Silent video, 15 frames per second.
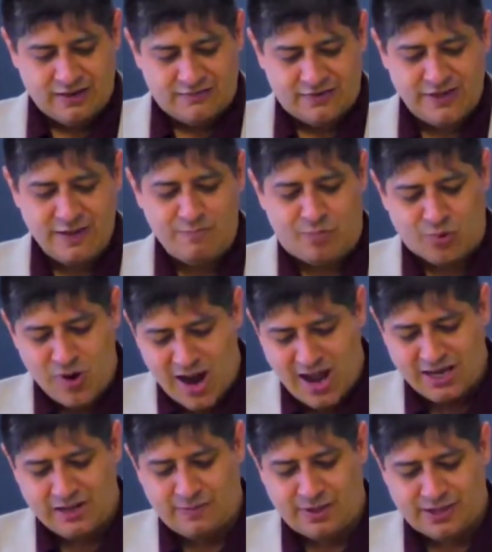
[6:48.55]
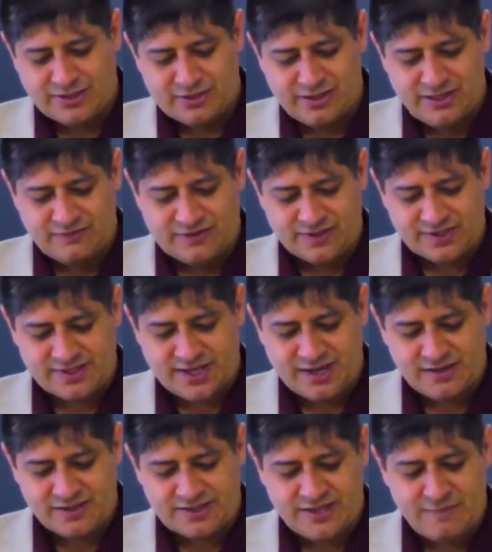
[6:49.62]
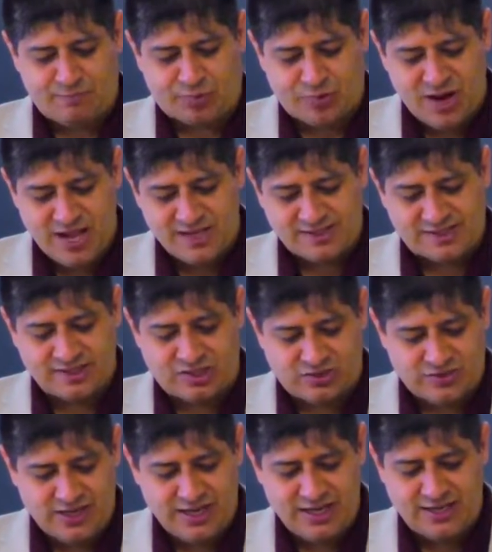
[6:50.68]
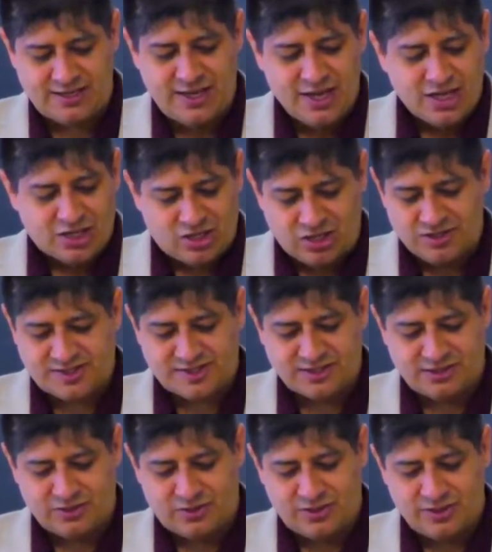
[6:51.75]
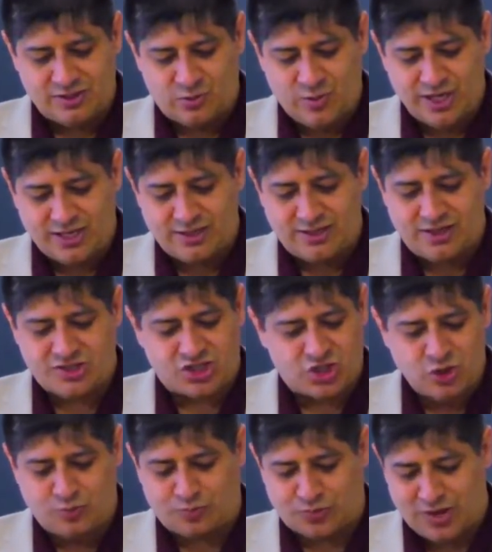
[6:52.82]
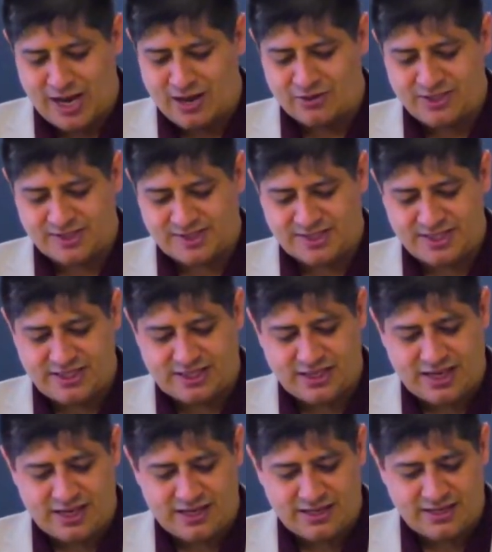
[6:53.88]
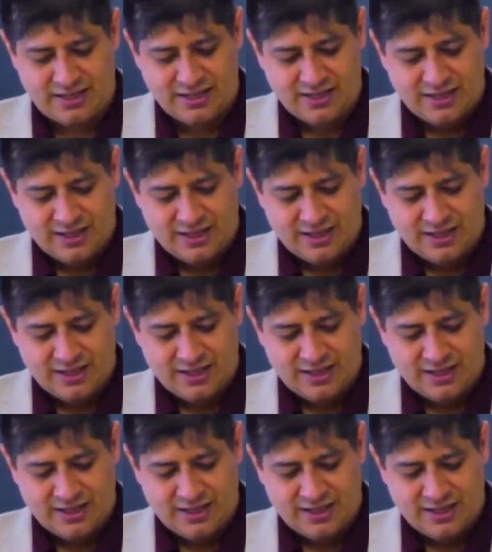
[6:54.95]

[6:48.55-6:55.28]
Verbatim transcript: For they brag about their evil desires. They praise the greedy and curse the Lord. The wicked are too proud to seek God.